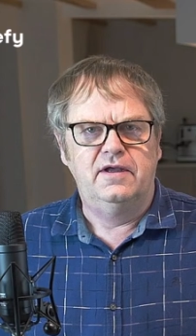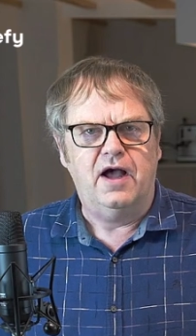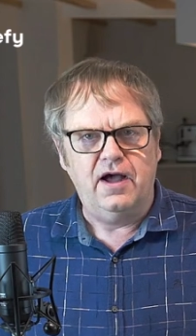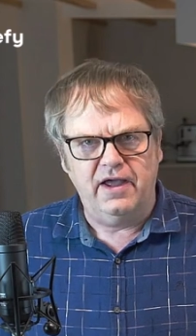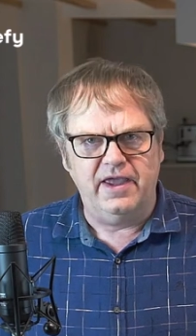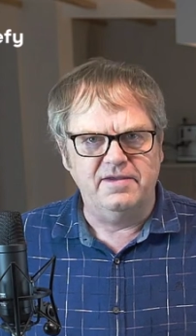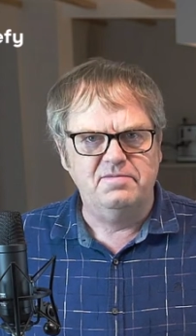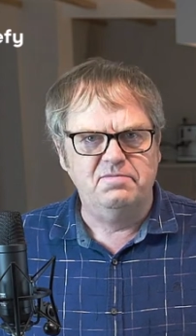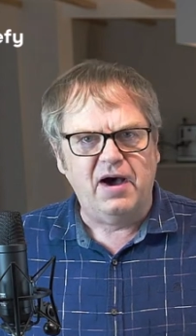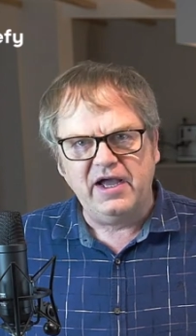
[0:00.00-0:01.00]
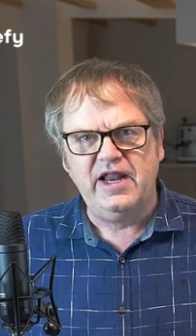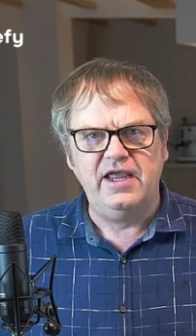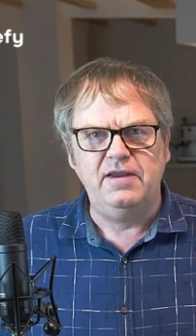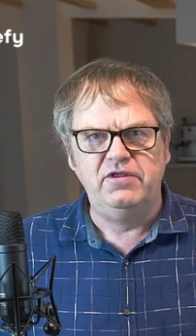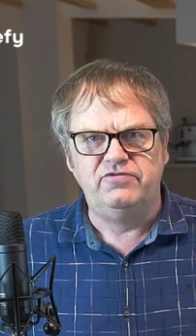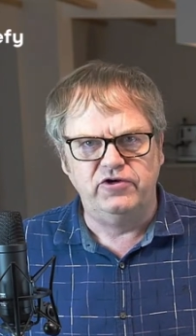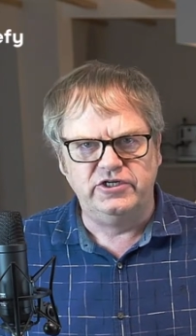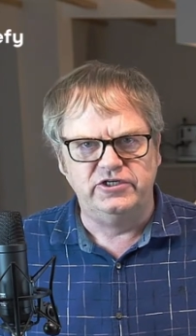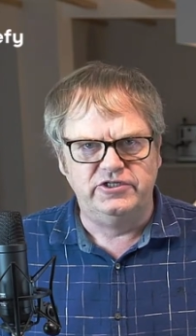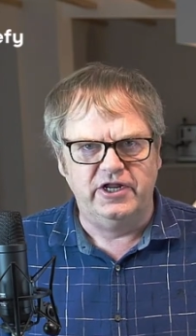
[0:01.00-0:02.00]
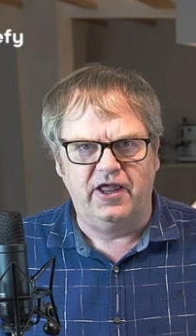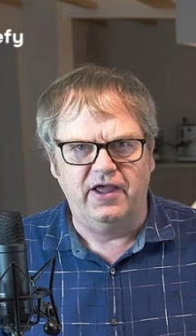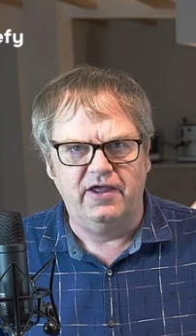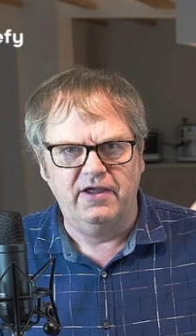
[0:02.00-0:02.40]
Hi, my name is Richard Schiller,